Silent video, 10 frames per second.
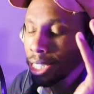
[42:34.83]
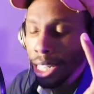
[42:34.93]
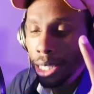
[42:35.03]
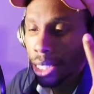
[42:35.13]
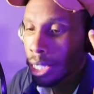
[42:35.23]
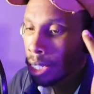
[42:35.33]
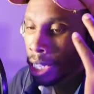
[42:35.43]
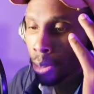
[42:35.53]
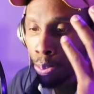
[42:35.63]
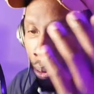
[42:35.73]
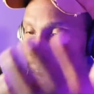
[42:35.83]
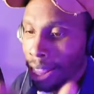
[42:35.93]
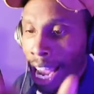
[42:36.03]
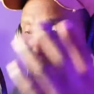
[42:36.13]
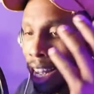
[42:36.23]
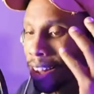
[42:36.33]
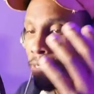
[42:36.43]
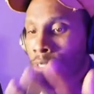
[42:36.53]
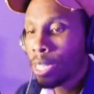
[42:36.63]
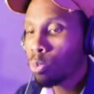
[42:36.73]
just like
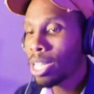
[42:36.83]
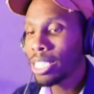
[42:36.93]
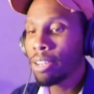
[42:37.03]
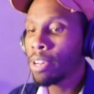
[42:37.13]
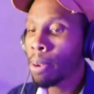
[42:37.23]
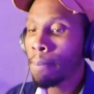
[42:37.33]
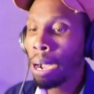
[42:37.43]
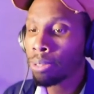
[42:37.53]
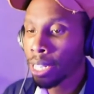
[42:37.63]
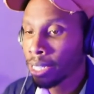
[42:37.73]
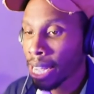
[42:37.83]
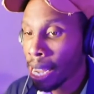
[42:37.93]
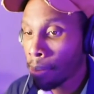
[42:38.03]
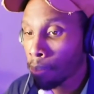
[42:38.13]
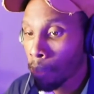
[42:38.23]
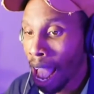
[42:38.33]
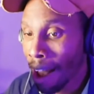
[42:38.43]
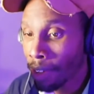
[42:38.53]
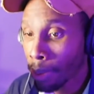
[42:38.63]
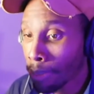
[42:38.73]
this wasn't even about the team
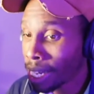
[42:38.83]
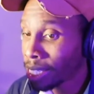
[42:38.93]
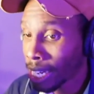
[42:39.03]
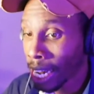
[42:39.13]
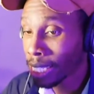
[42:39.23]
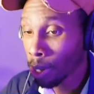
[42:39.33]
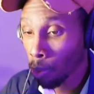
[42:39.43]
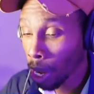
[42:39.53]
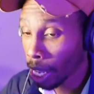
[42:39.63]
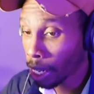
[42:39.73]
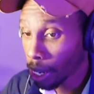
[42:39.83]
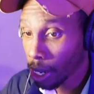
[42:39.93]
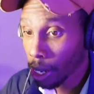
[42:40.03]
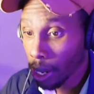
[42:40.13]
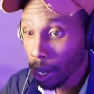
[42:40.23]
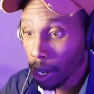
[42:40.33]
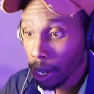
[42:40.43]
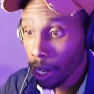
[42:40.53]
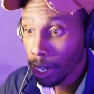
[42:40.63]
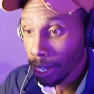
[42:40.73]
having the best chance to win.
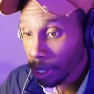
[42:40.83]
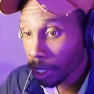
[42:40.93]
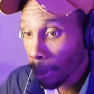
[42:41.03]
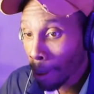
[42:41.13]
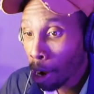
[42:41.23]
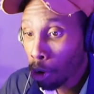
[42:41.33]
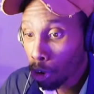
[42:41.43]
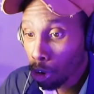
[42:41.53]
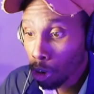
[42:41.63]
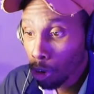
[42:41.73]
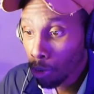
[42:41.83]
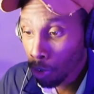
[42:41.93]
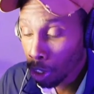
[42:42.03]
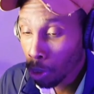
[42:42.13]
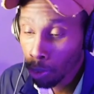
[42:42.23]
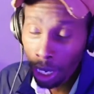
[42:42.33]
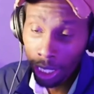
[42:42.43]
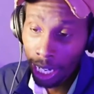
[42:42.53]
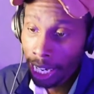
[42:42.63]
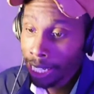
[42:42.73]
This is about Russell
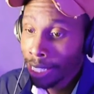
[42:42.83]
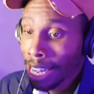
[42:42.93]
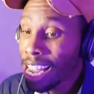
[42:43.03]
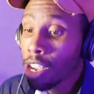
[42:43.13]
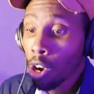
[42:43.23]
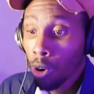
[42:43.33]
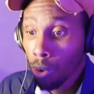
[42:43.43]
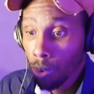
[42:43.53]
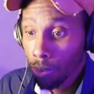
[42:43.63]
Wilson and his ego.